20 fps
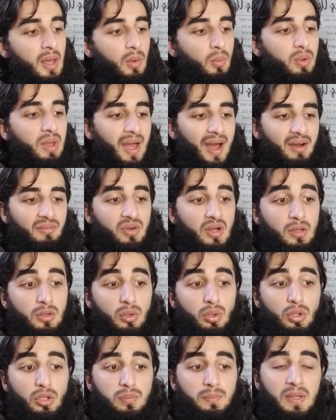We have
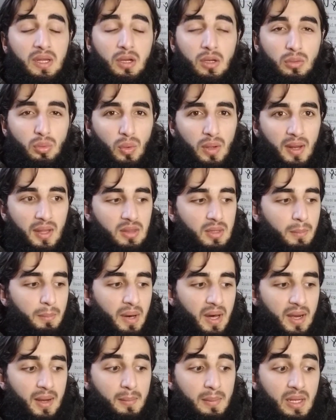dual speakers, one on the
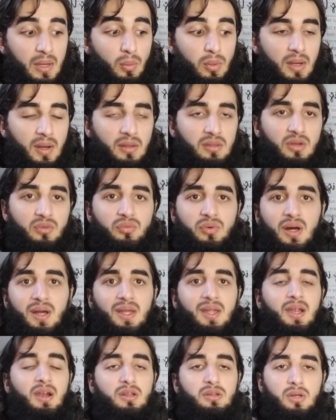bottom and one on the front here.